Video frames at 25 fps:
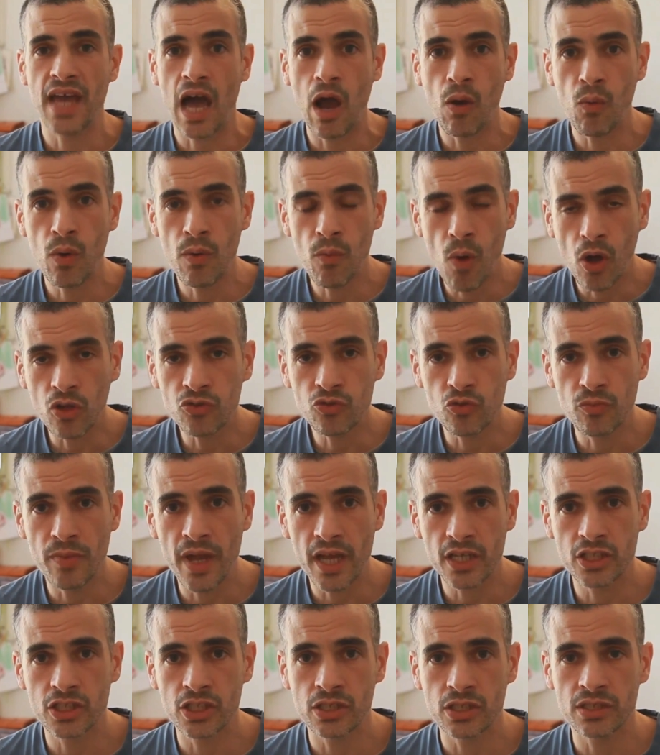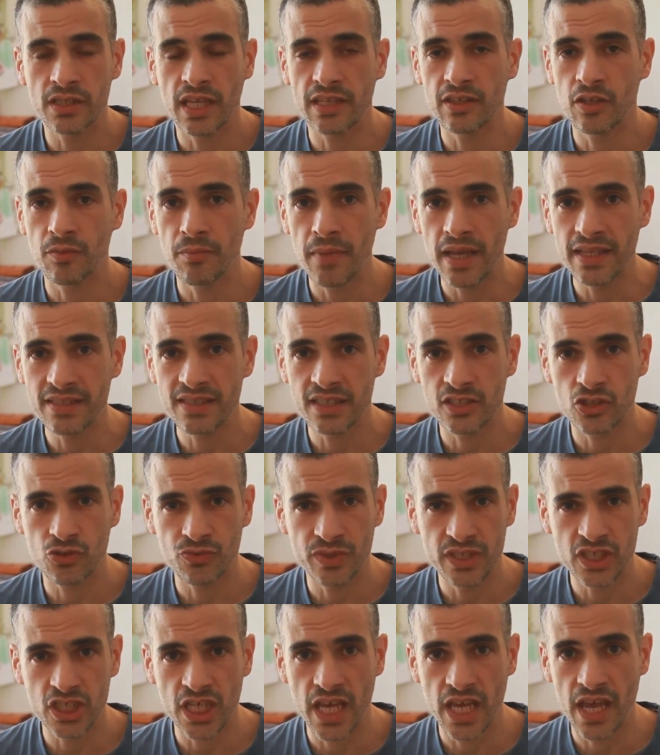now we want to make sure that the message
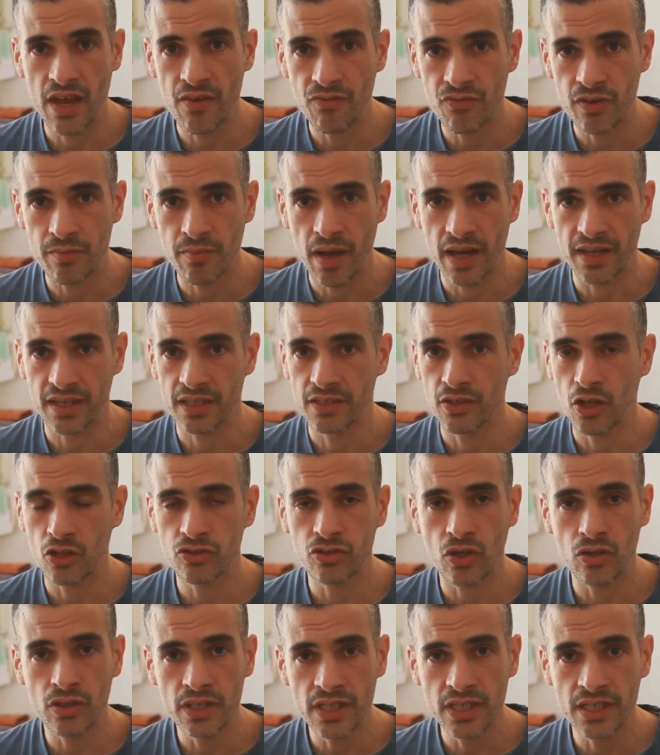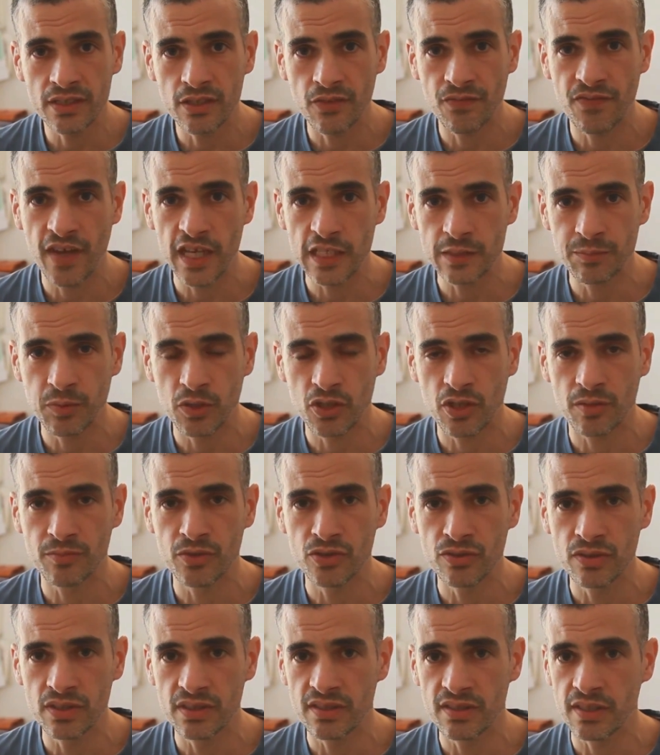reaches everybody, not only in the Facebook
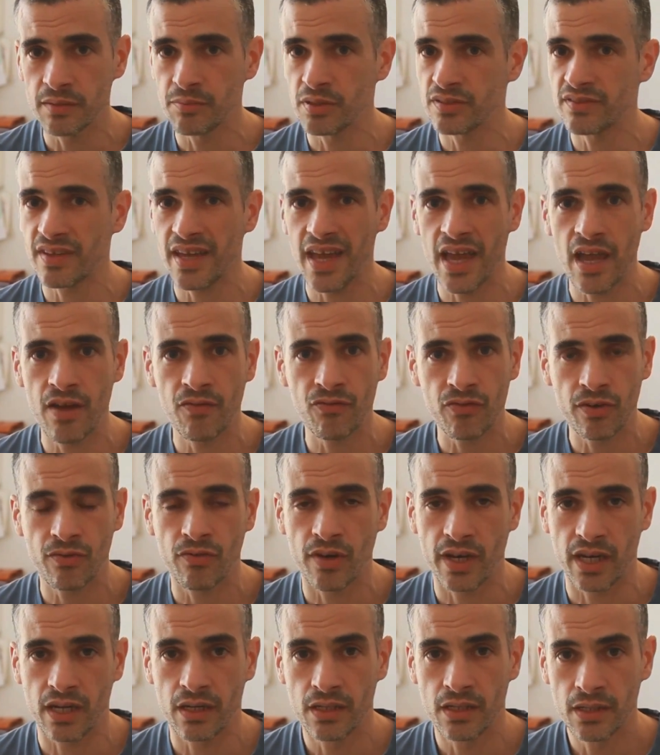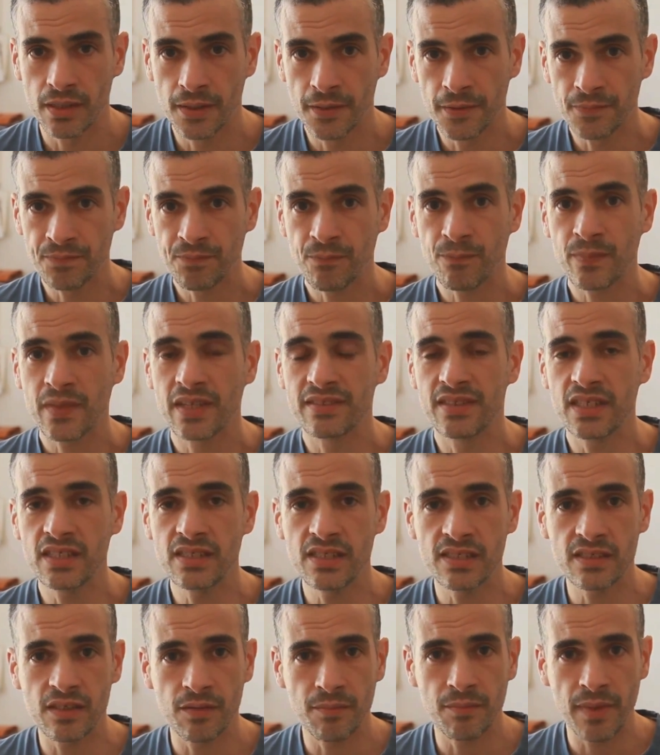community, but everywhere.
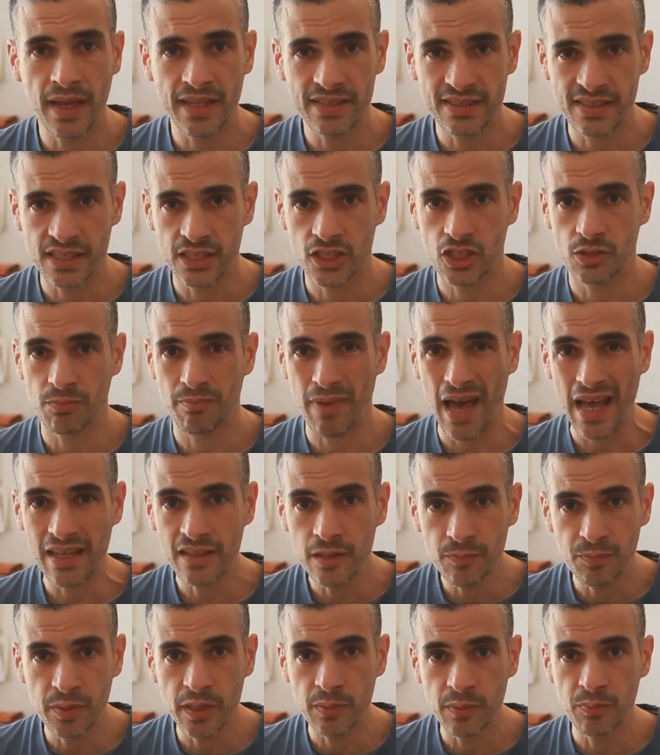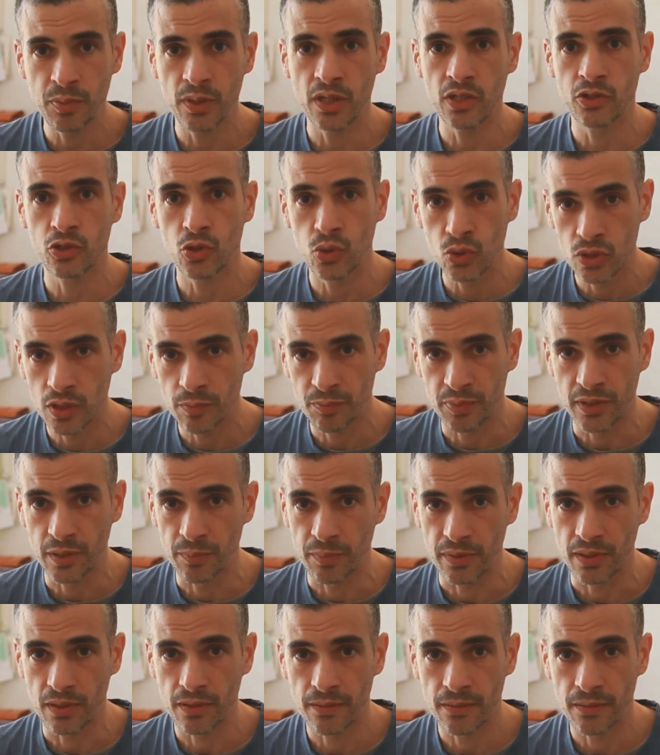This is a message by the people to the people.